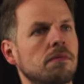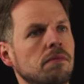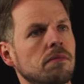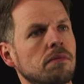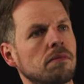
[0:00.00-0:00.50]

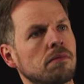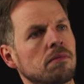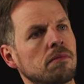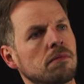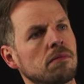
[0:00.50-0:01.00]

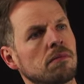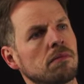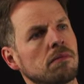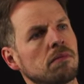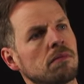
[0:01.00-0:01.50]

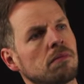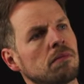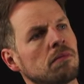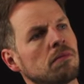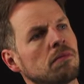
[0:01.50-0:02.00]

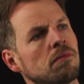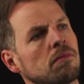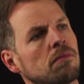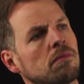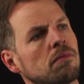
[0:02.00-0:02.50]

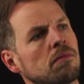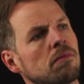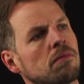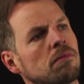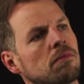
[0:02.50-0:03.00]

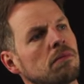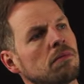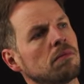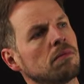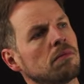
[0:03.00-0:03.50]

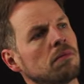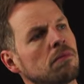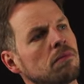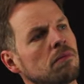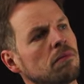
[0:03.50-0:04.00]

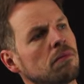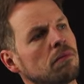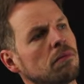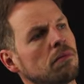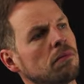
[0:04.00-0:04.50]

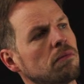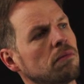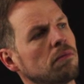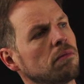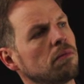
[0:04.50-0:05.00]

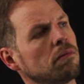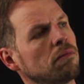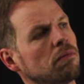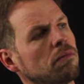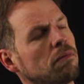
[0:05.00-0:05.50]

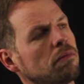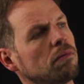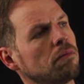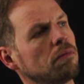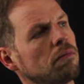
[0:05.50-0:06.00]

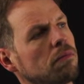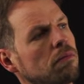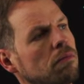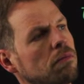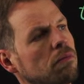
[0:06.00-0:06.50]

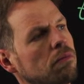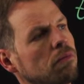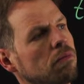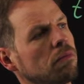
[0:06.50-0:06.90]
(no one is talking)